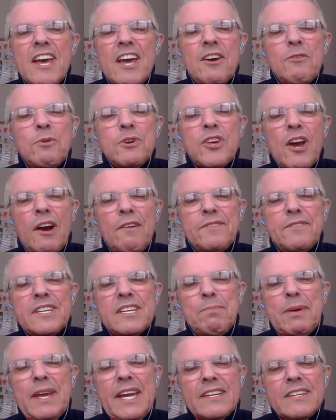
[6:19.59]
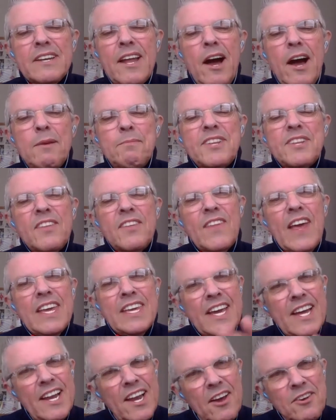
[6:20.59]
which often depict limes in their
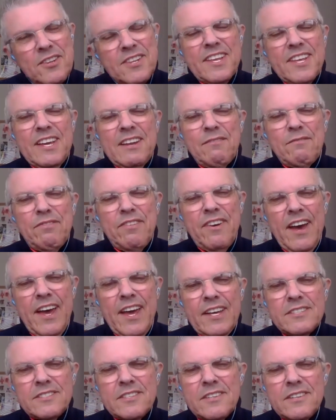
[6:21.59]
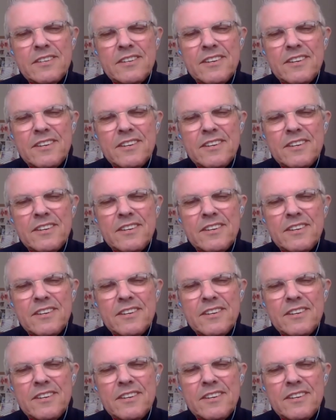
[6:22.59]
yellow skin phase,